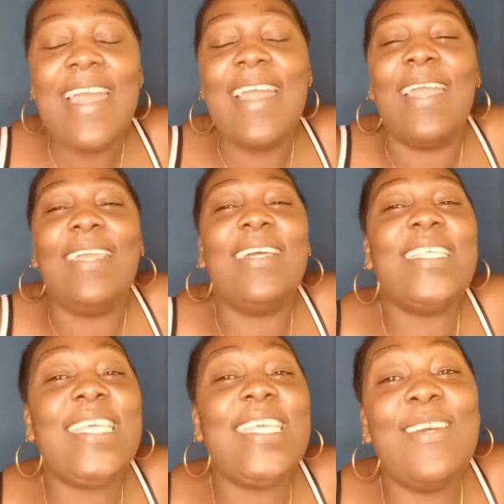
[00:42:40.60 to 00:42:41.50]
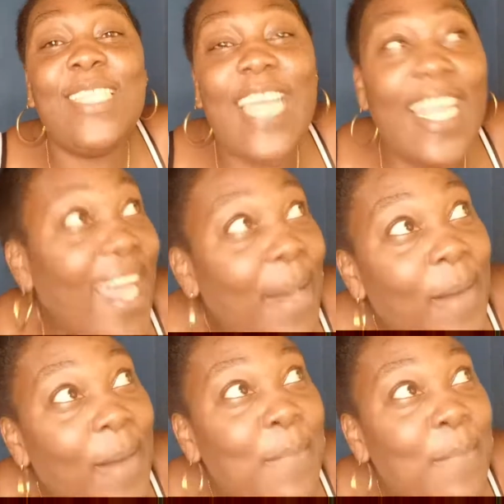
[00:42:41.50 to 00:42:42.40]
You see your Shane and
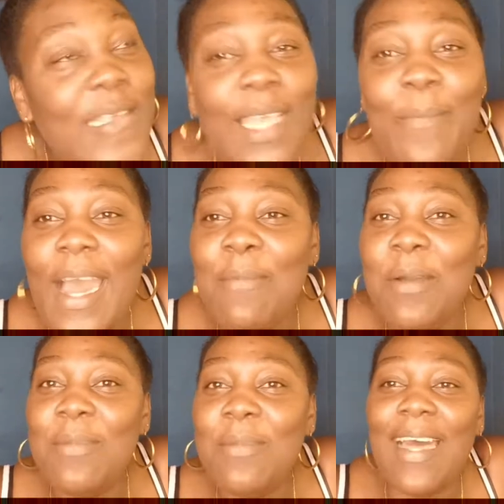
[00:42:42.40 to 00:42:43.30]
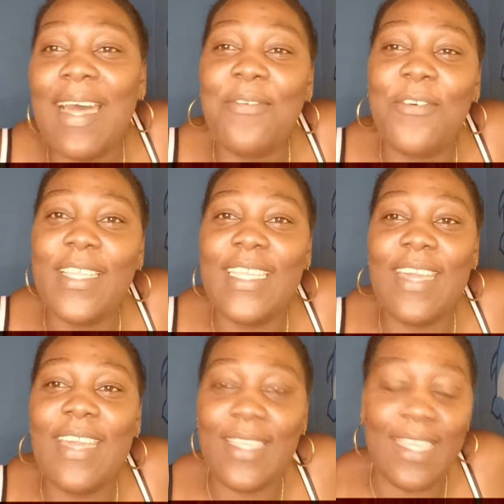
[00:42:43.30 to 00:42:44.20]
Mark, Mr. Mark, make me laugh with day
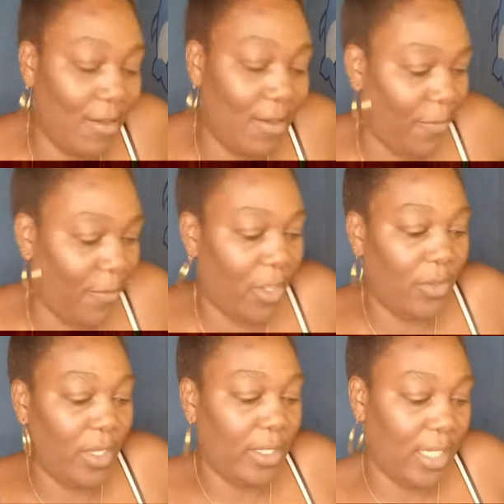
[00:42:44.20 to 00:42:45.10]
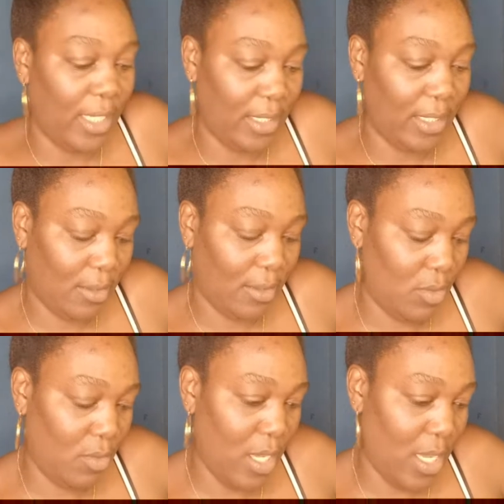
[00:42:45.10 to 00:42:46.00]
when you go for go doing Oh
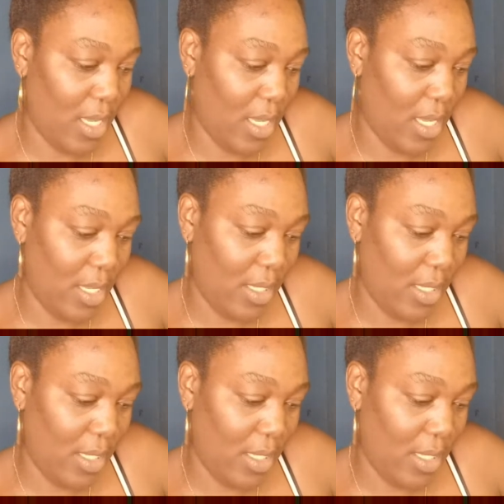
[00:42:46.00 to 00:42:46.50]
my gosh.